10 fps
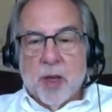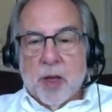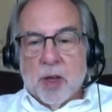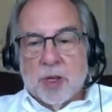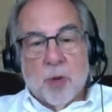
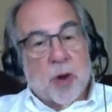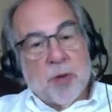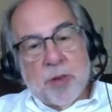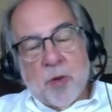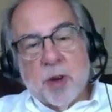So what do
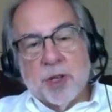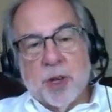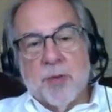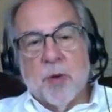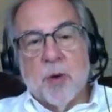we do on
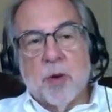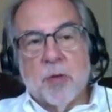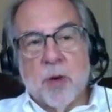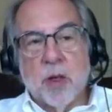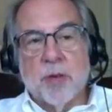Shavuot?
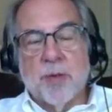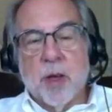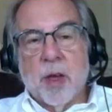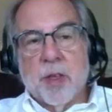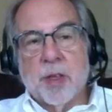Well, if
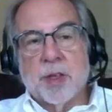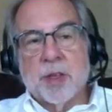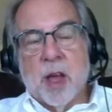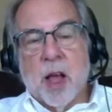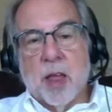this is
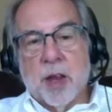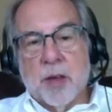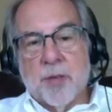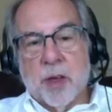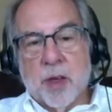the holiday
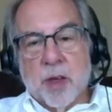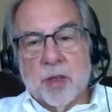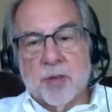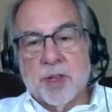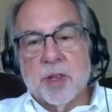of the
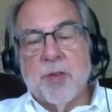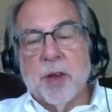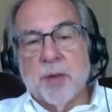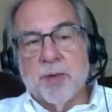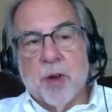receiving
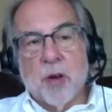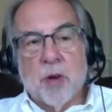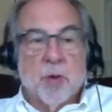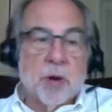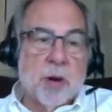of Torah,
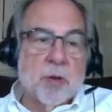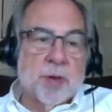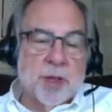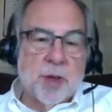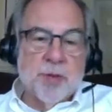we're going to
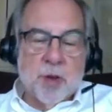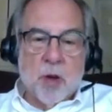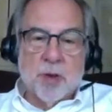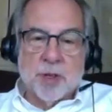receive Torah.